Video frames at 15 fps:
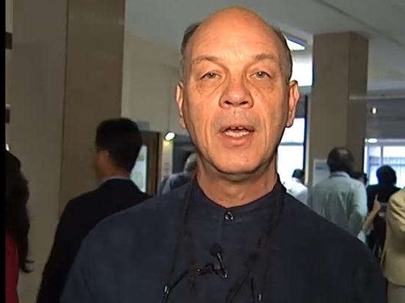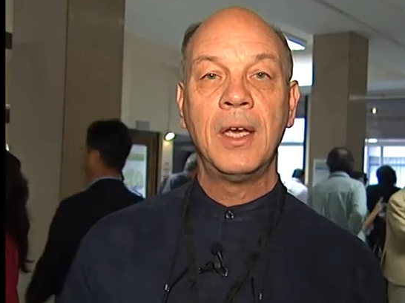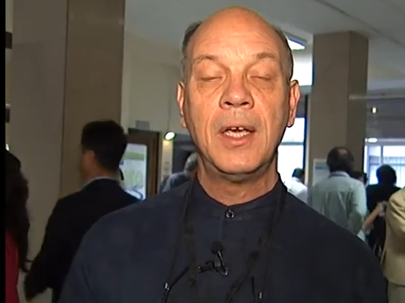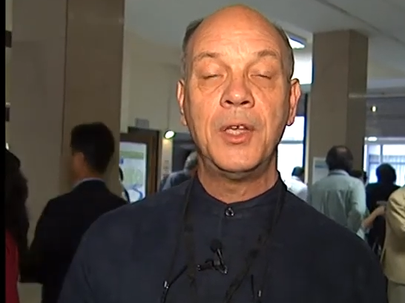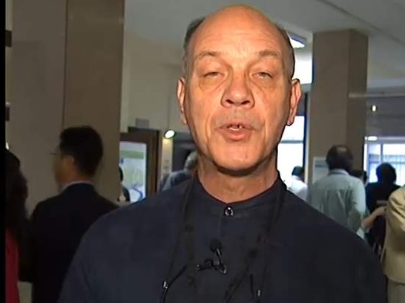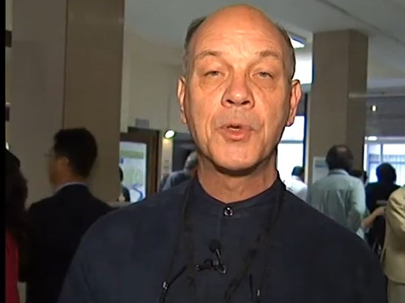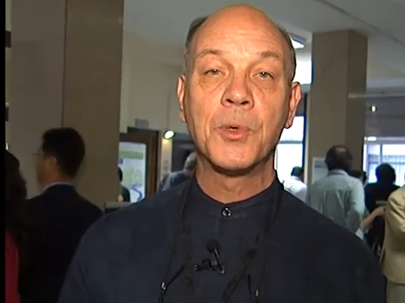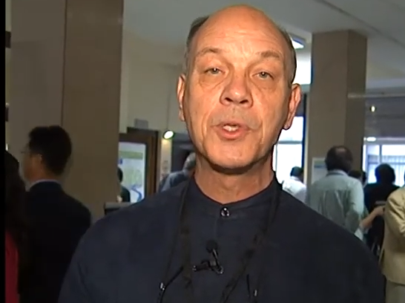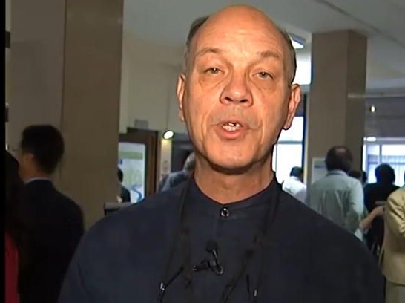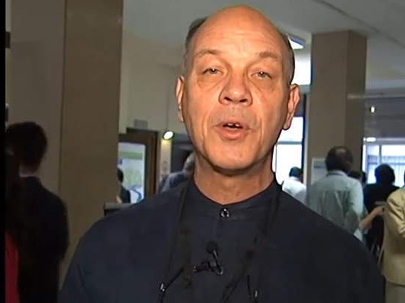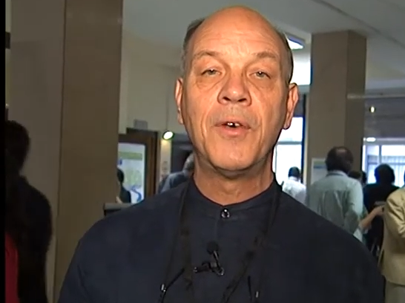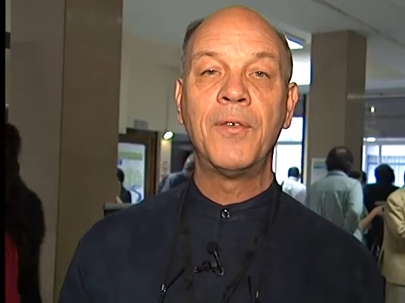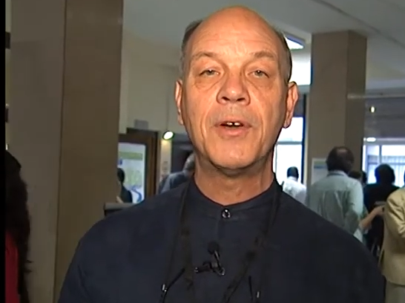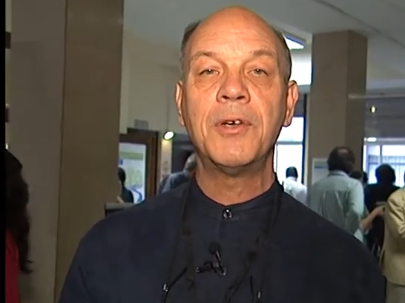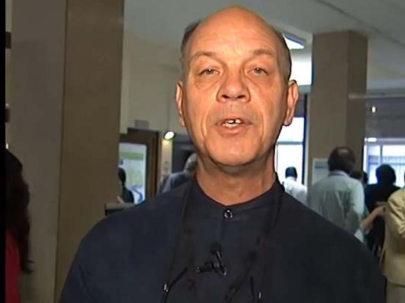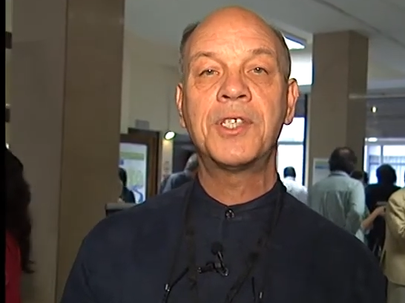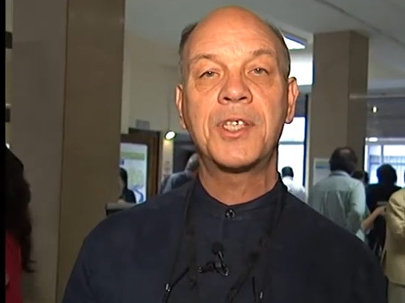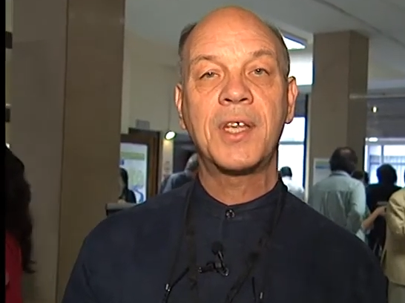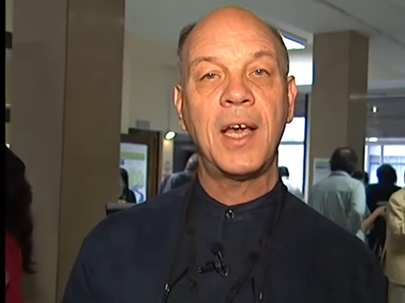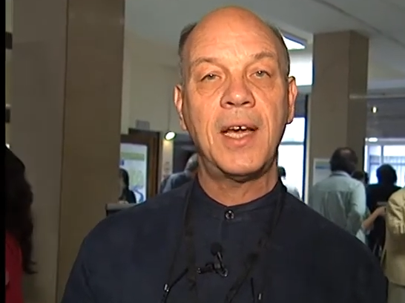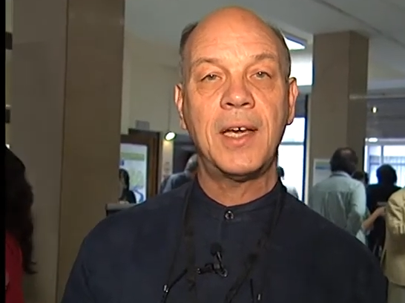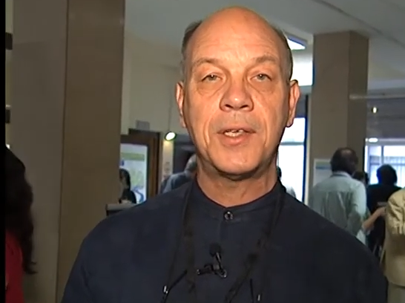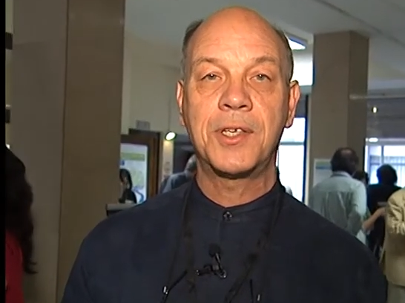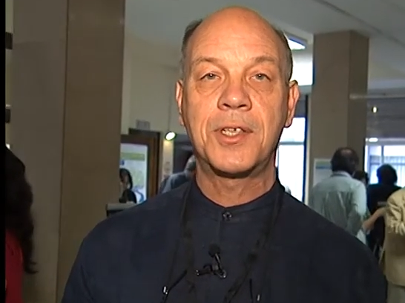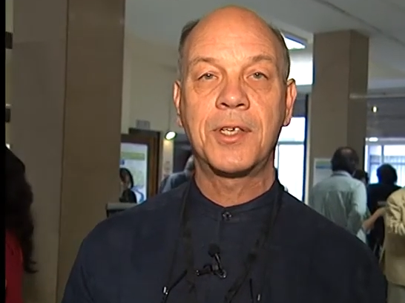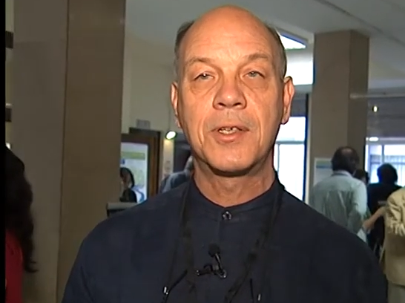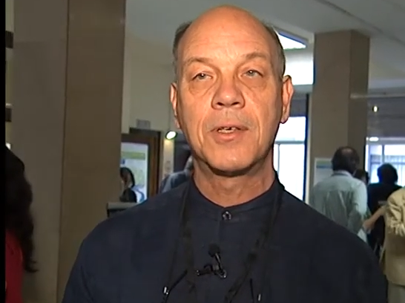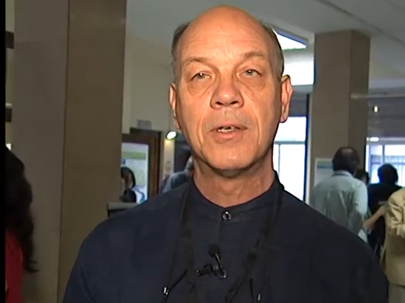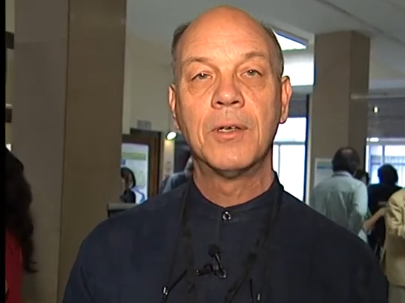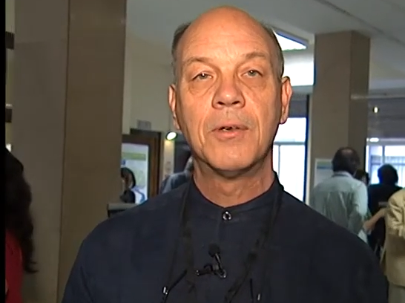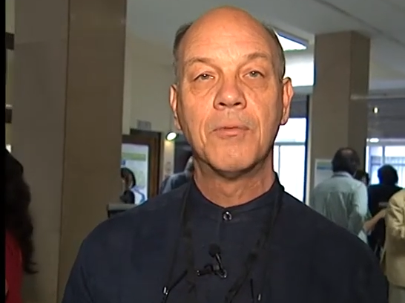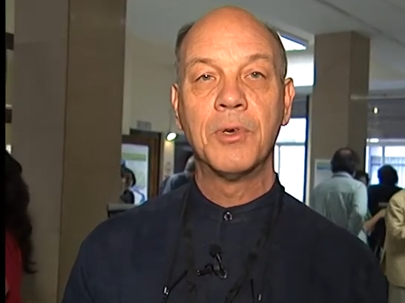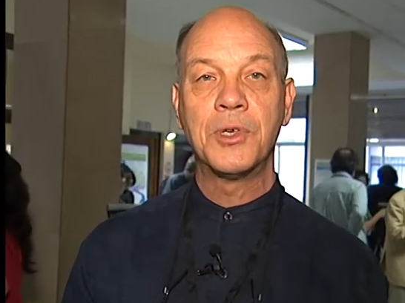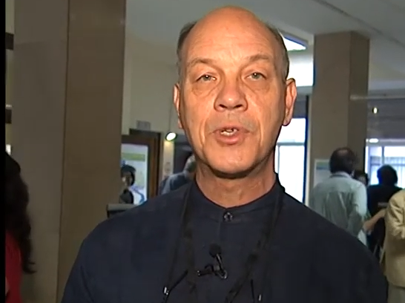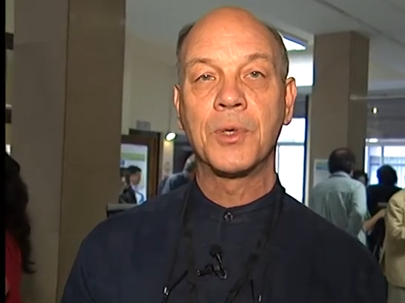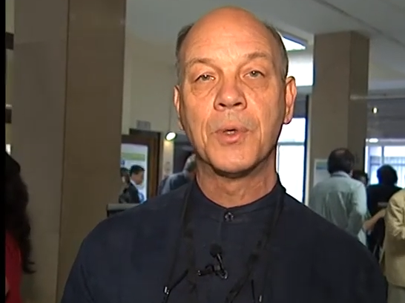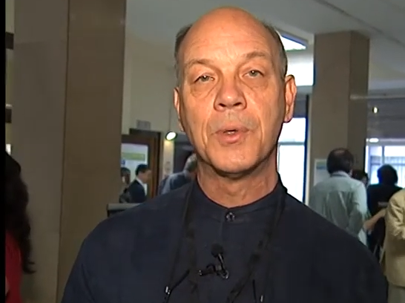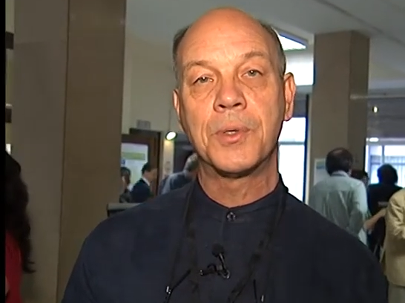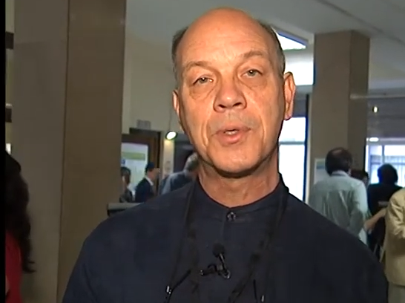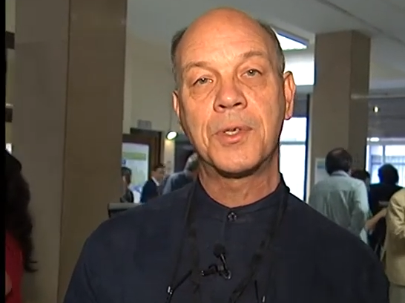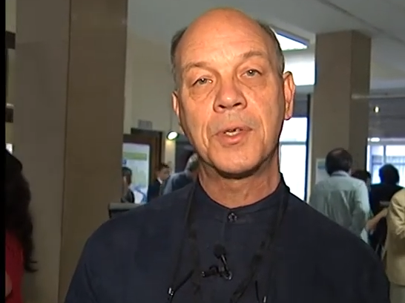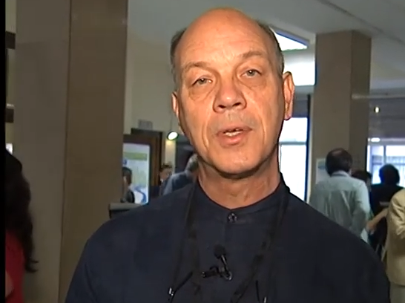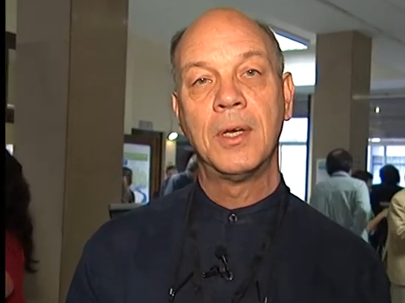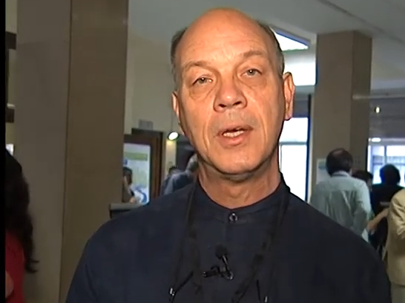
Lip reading: It's also a very scarce resource.